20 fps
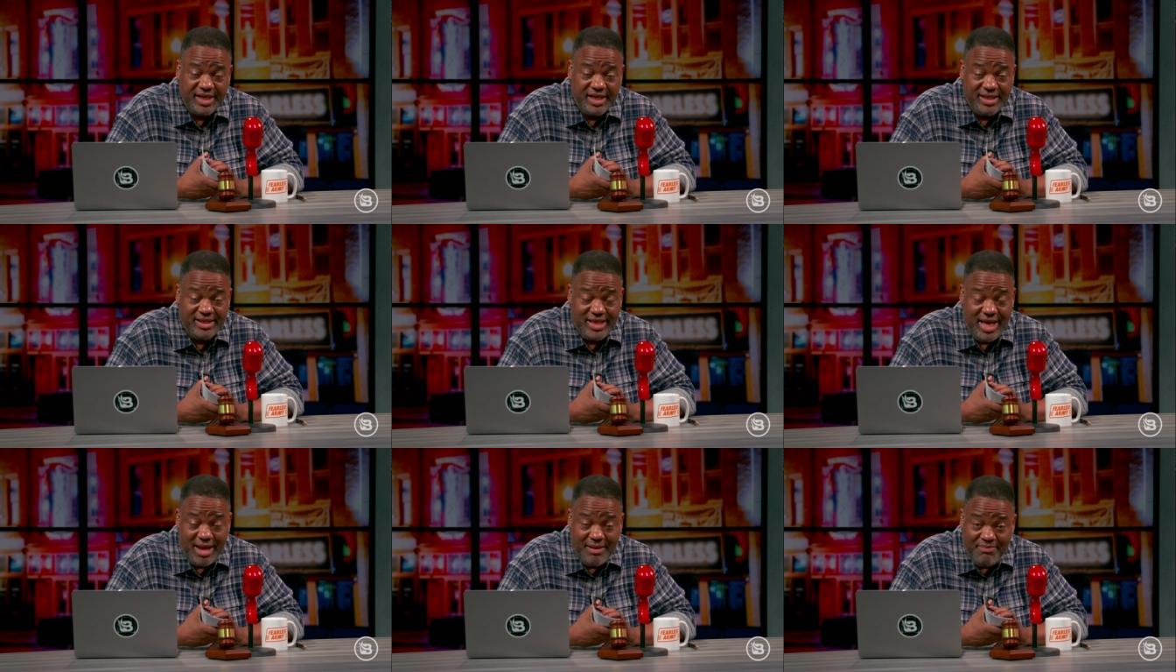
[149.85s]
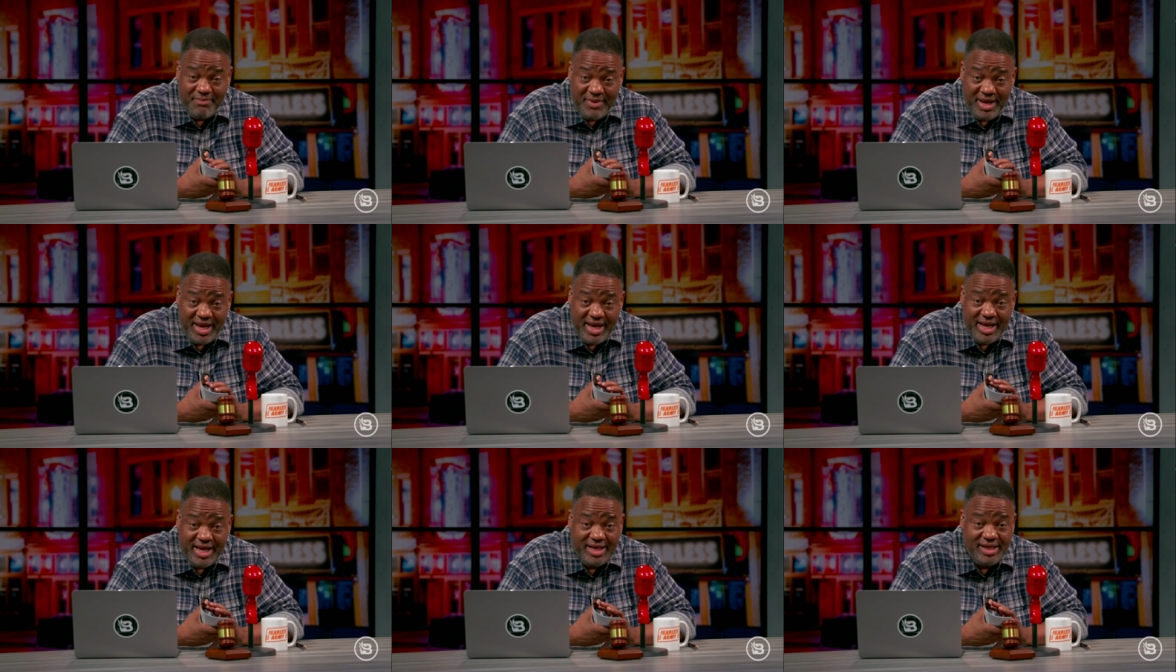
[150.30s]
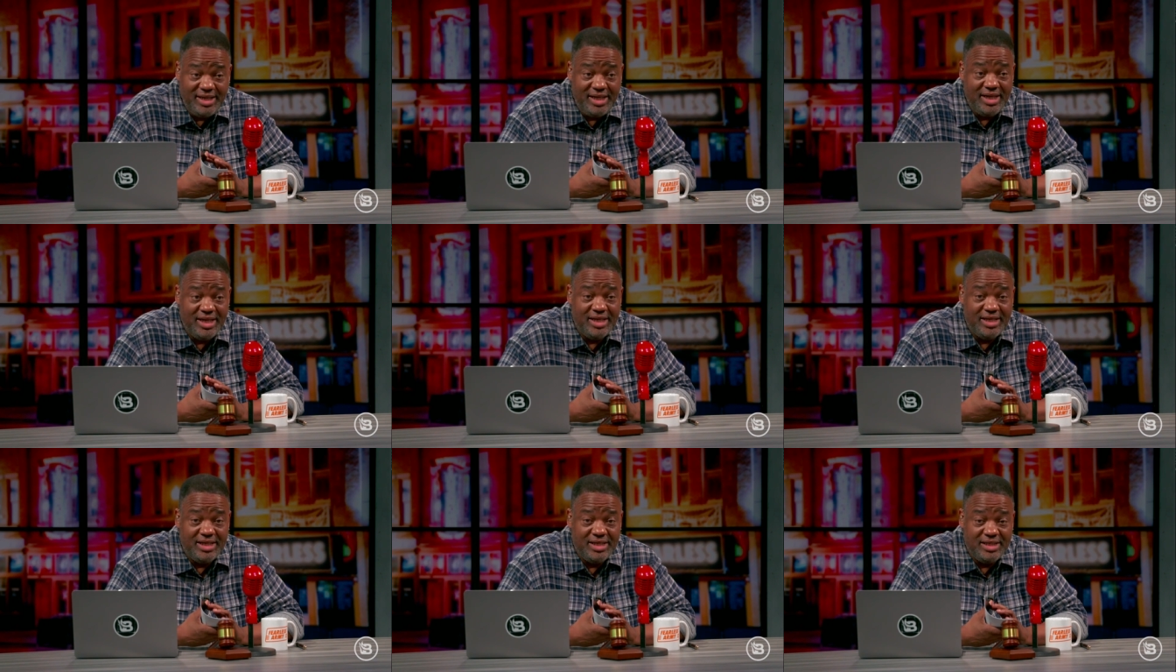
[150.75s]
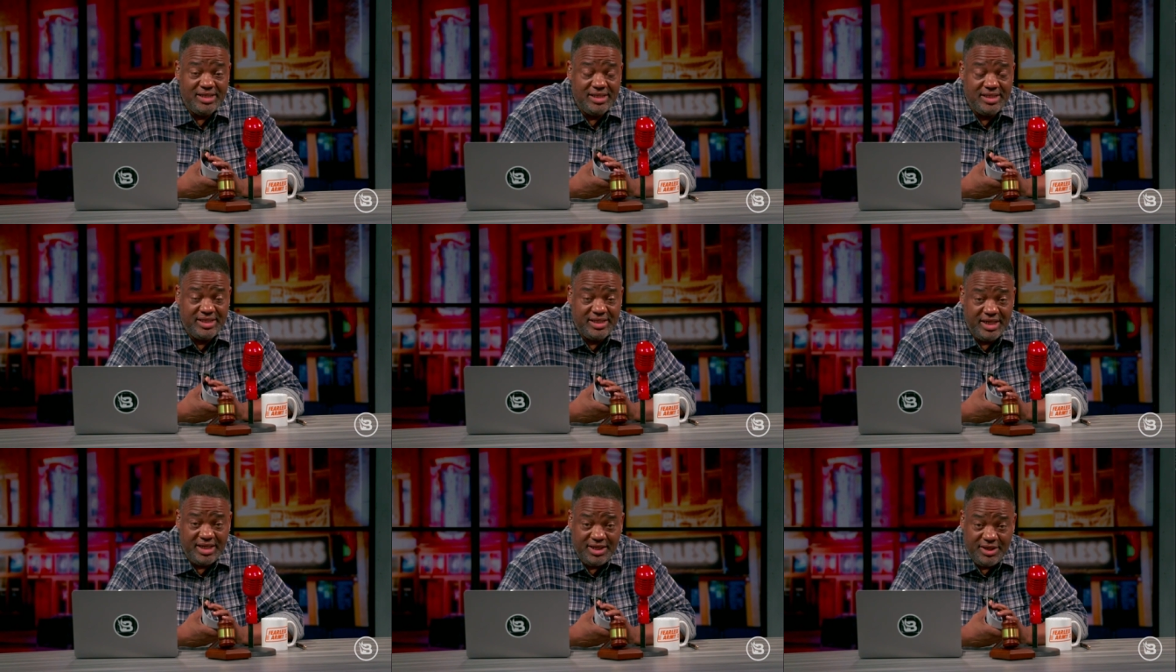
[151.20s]
That man
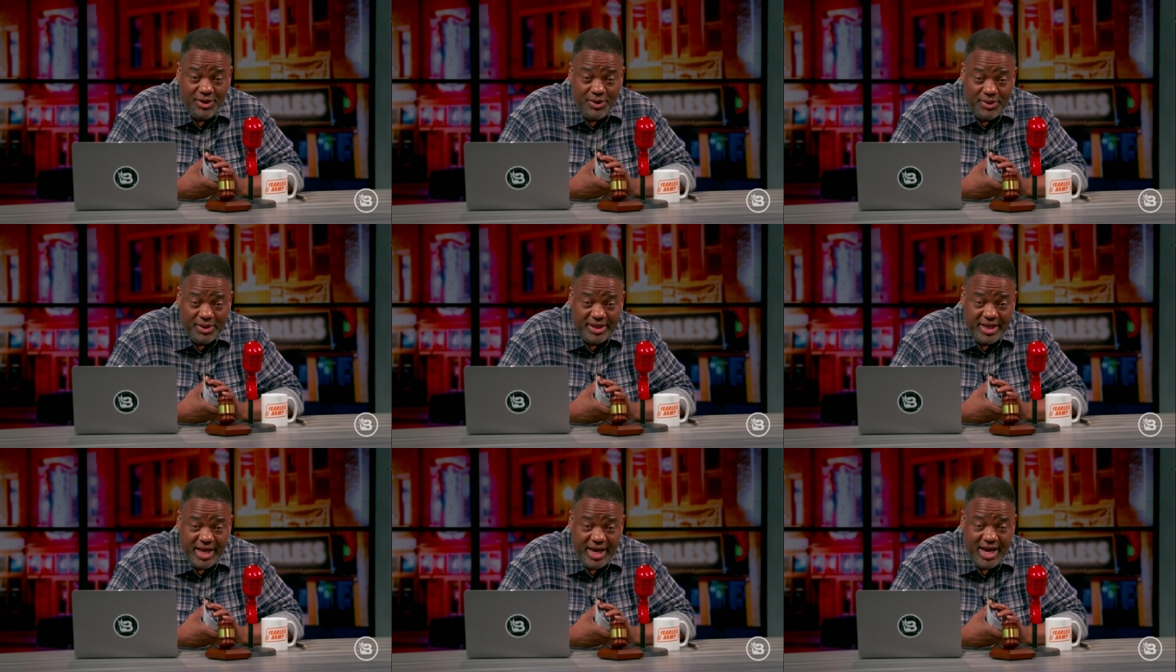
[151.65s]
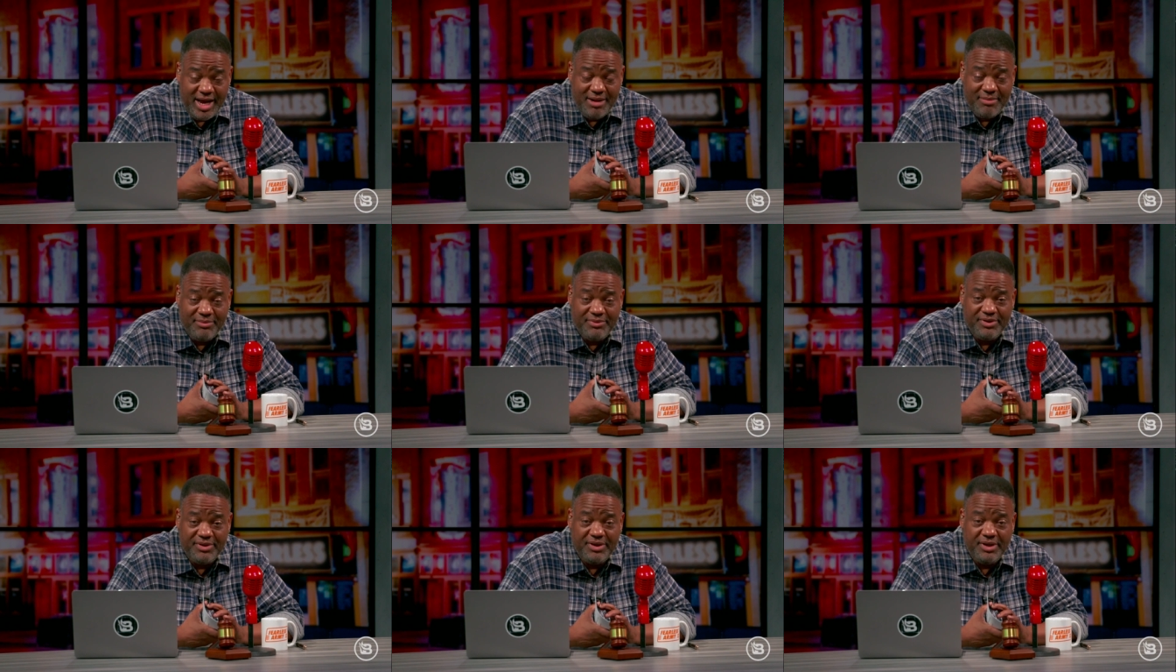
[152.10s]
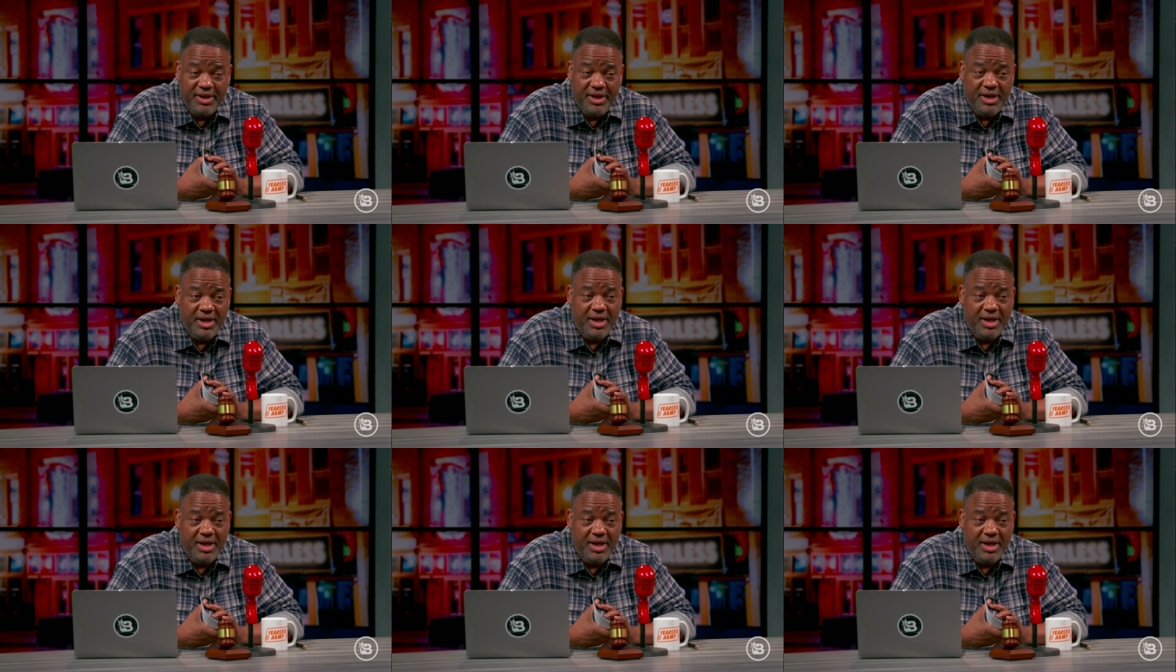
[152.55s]
sitting on camera